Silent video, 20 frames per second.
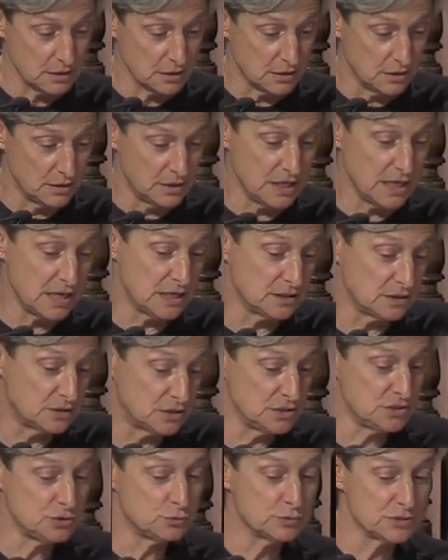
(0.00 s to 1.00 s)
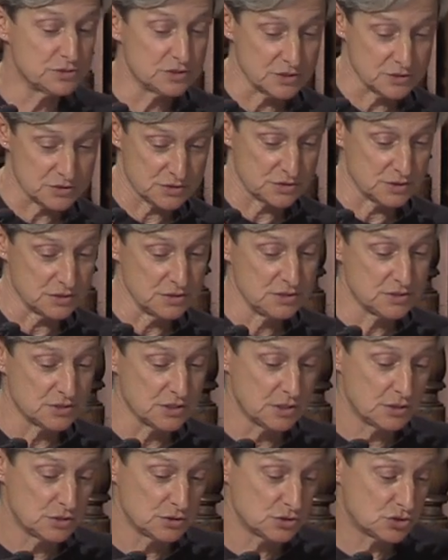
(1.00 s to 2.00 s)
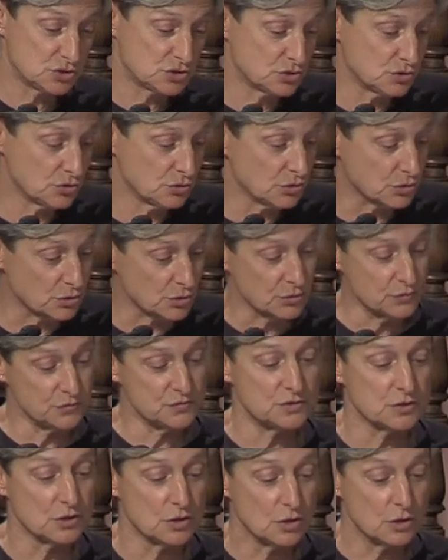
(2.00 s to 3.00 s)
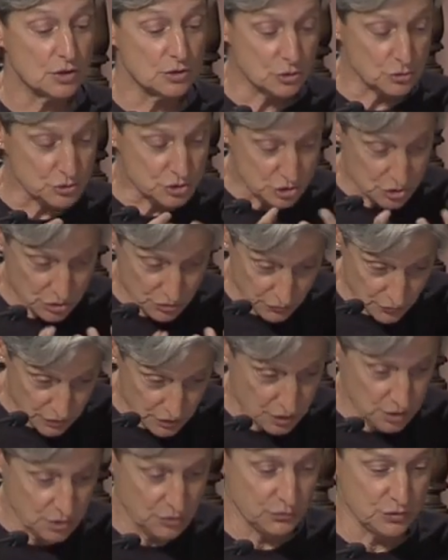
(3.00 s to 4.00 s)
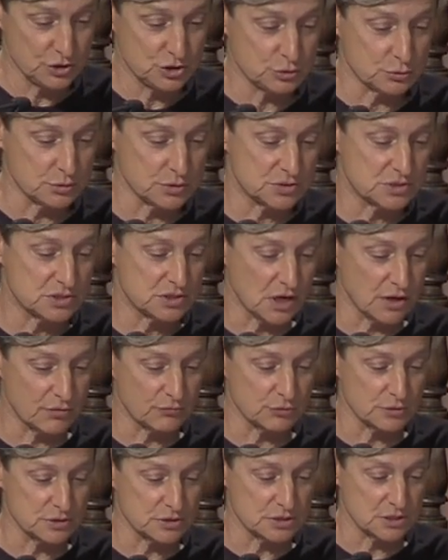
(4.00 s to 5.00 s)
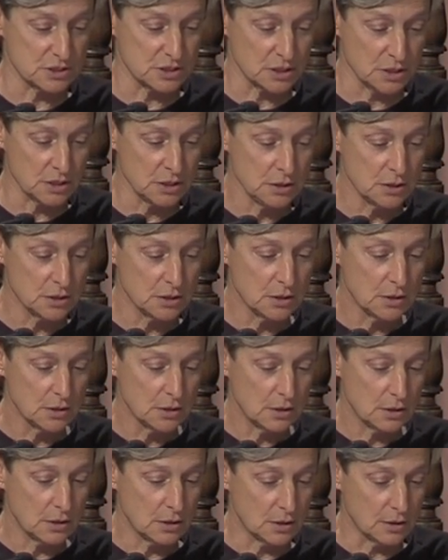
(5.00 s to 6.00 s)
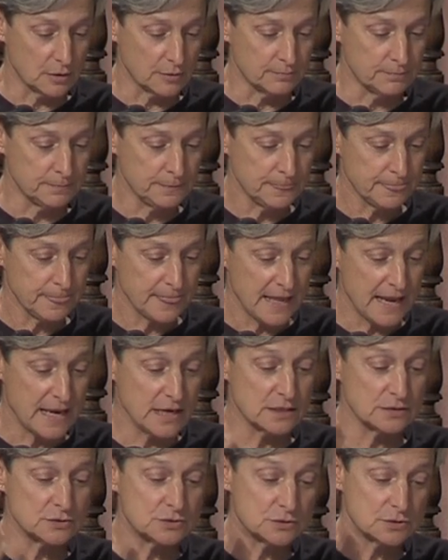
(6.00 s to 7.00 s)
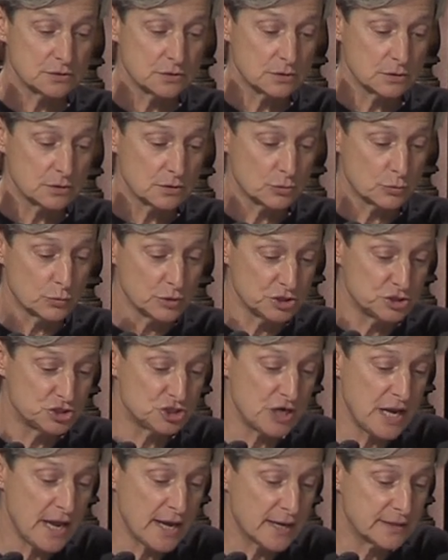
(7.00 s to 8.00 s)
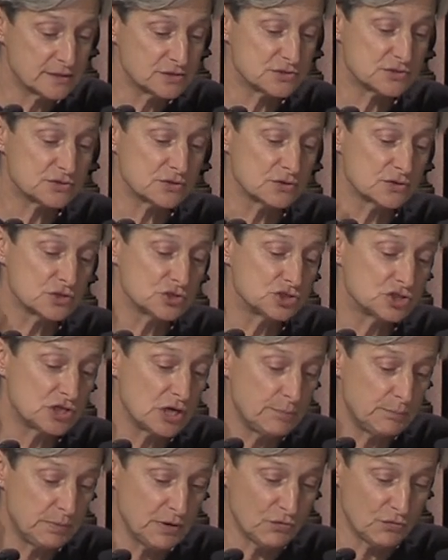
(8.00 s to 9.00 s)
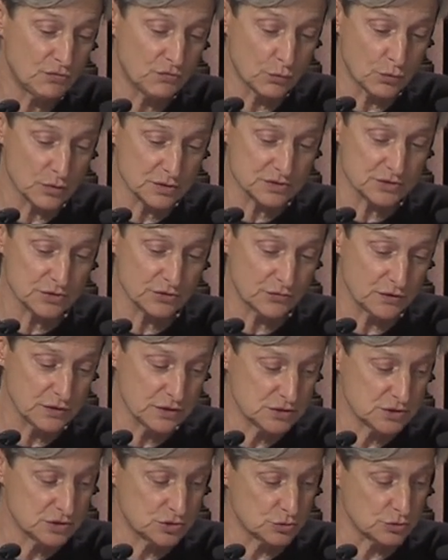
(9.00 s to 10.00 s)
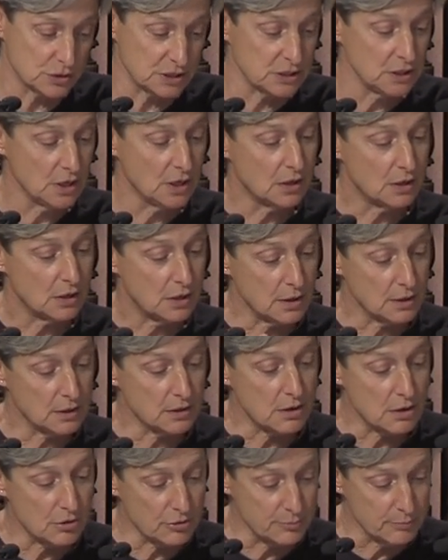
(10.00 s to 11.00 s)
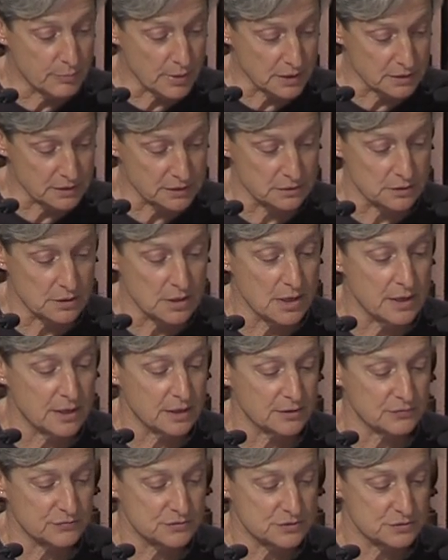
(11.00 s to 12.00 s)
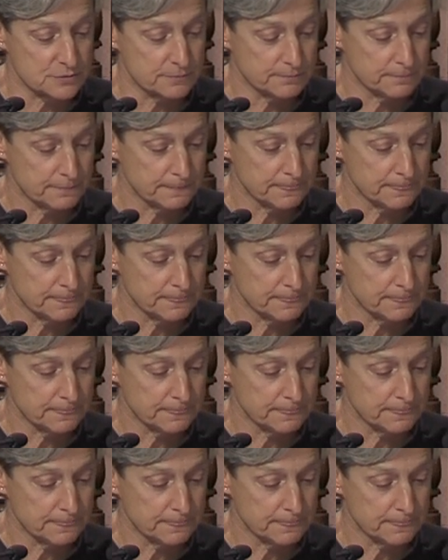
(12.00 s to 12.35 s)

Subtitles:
this resistance serves a notion of individual sovereignty and rejects the shaping force of history on our embodied lives.